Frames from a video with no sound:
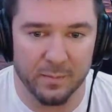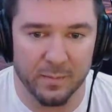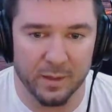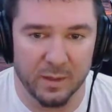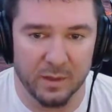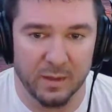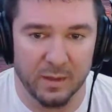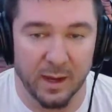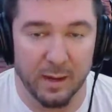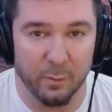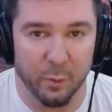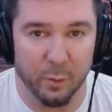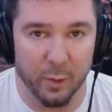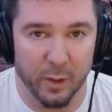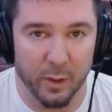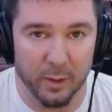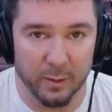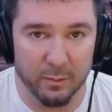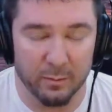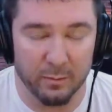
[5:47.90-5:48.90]

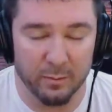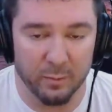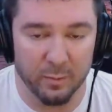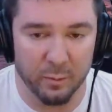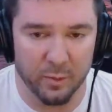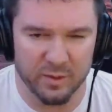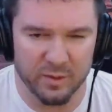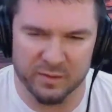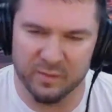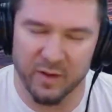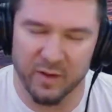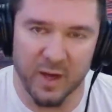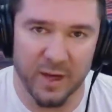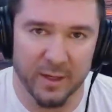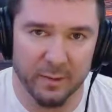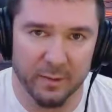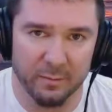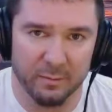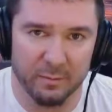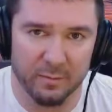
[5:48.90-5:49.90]
thyroid was
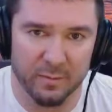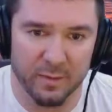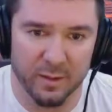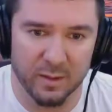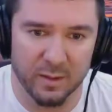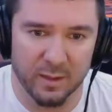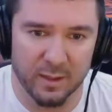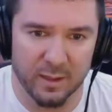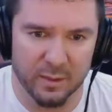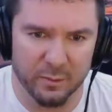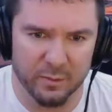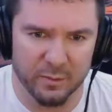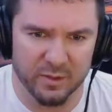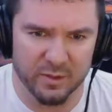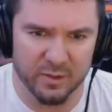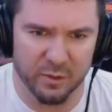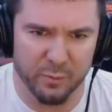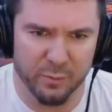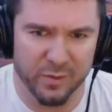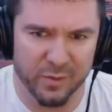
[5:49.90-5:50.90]
fine, that there was
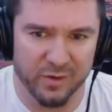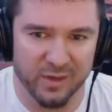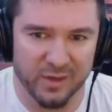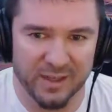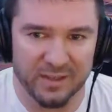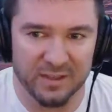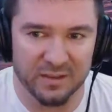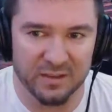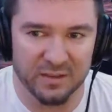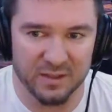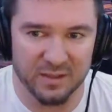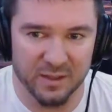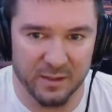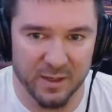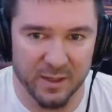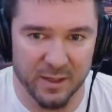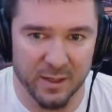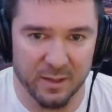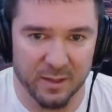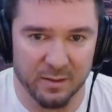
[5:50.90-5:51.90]
no malignancy
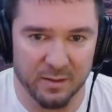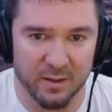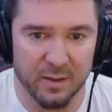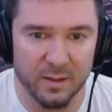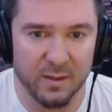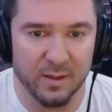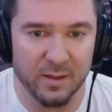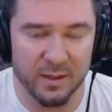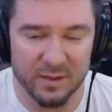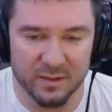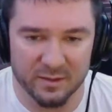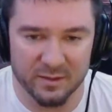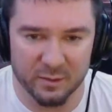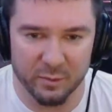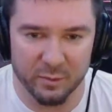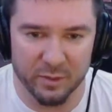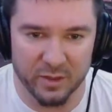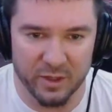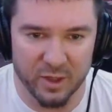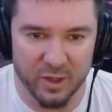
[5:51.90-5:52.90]
there. Doesn't
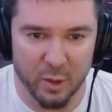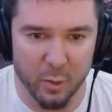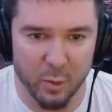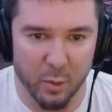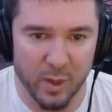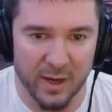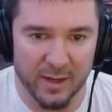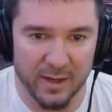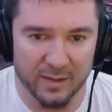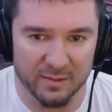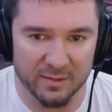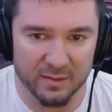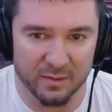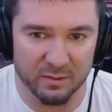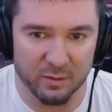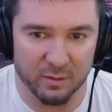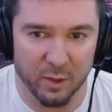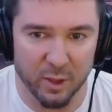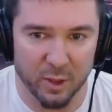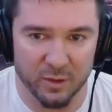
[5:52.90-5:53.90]
really know why it's
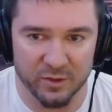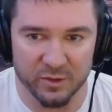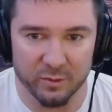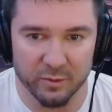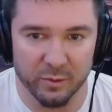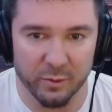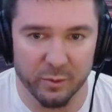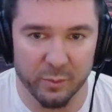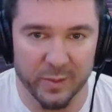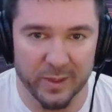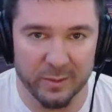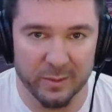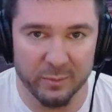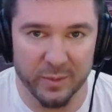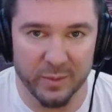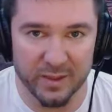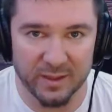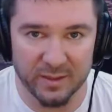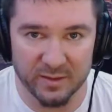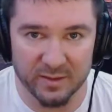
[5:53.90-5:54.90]
enlarged a little bit,
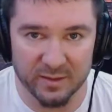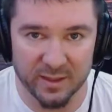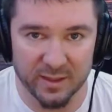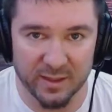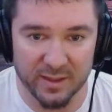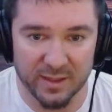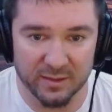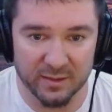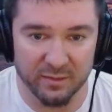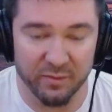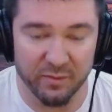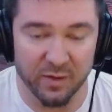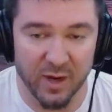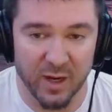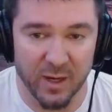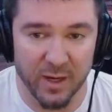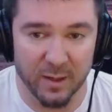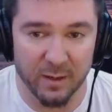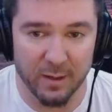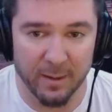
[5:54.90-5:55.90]
but he said that's
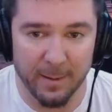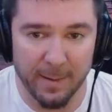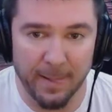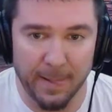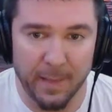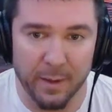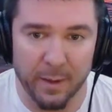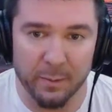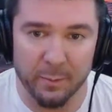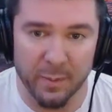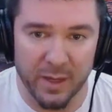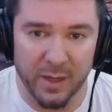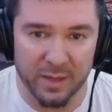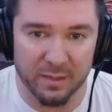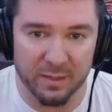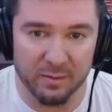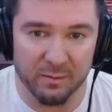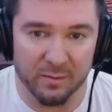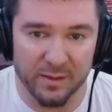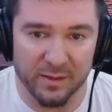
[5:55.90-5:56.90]
fine. But
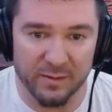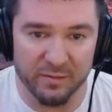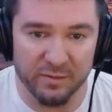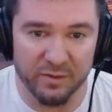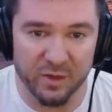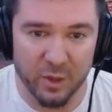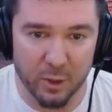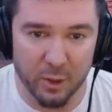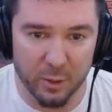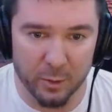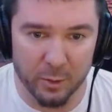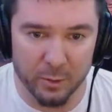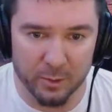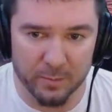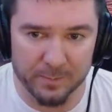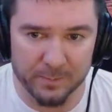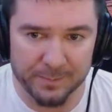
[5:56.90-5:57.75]
the lymph node